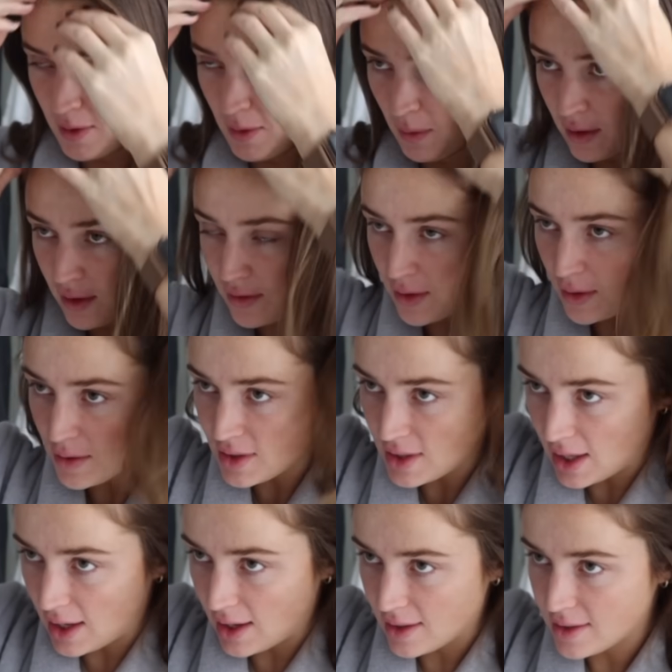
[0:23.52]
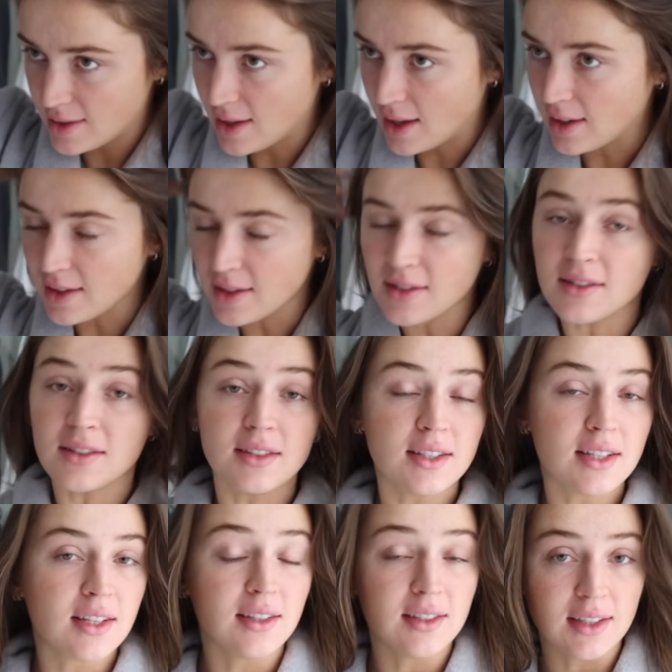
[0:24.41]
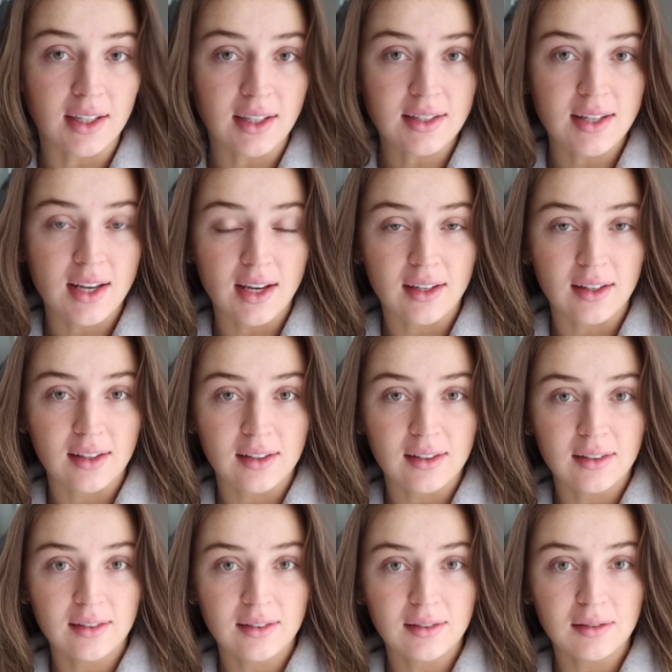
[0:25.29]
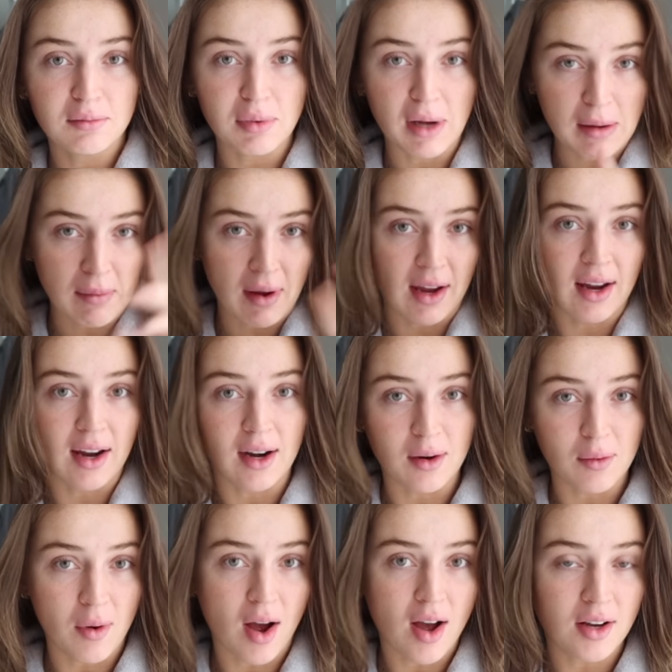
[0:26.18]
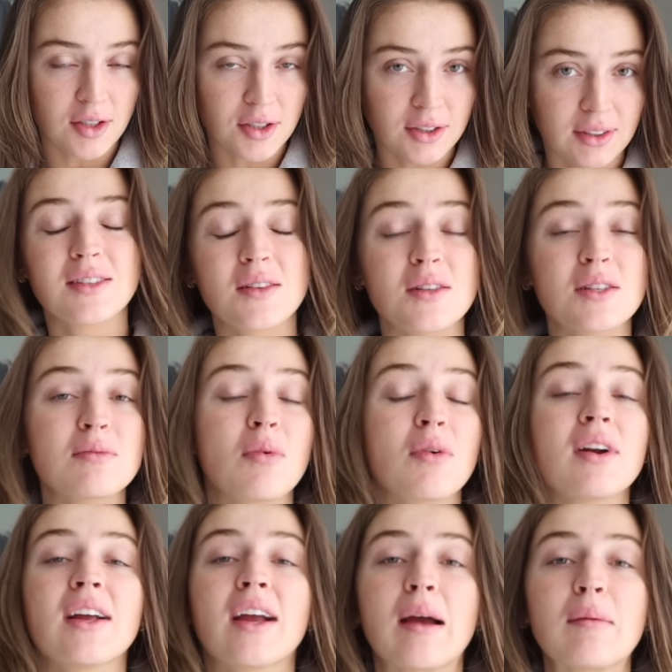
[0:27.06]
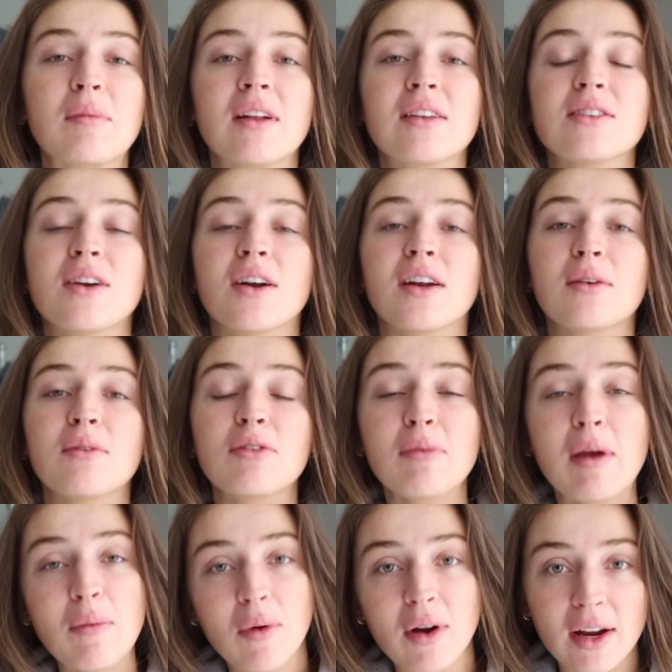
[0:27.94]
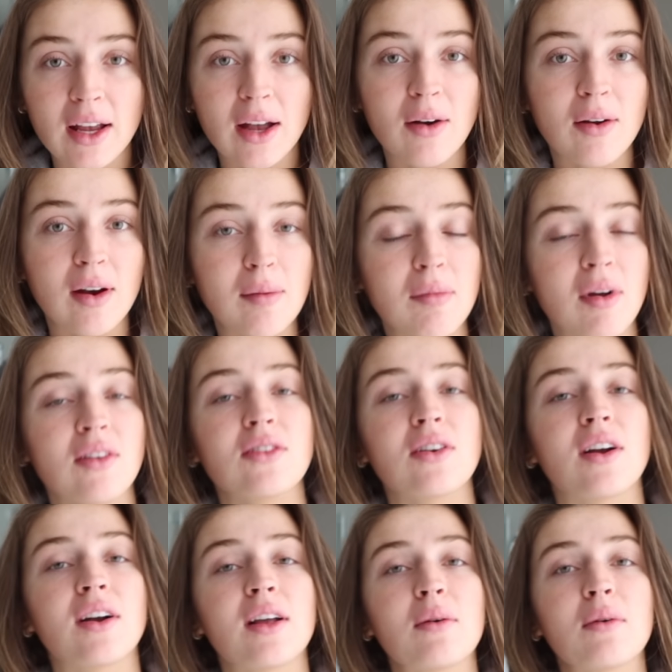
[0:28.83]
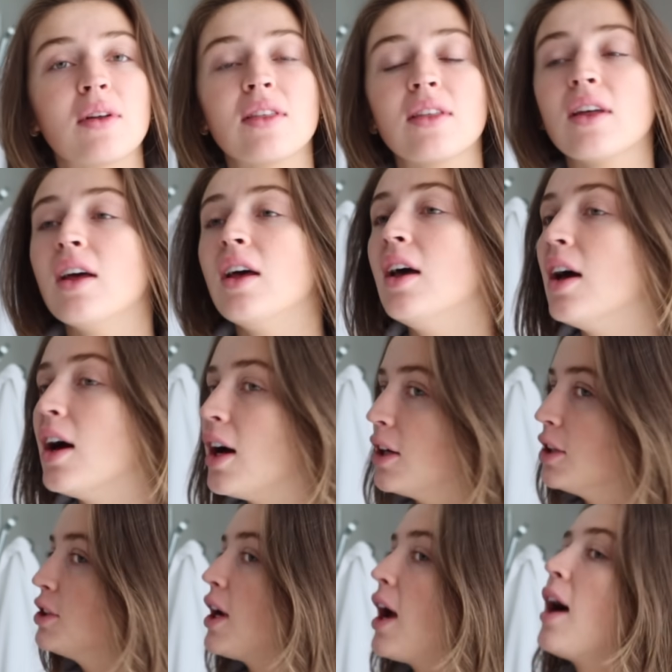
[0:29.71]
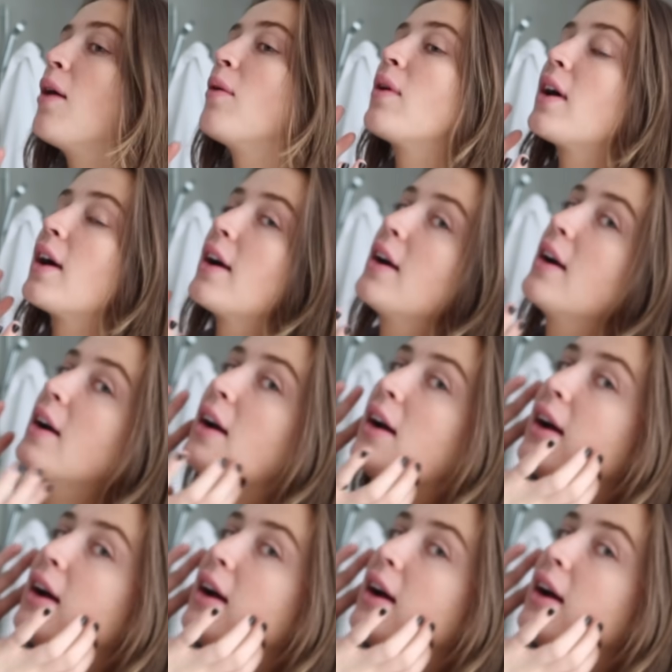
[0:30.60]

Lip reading: be one of those days that is indeed dictated by my hair wash. So this morning, I'm not starting with my workout. I'm not starting with a shower.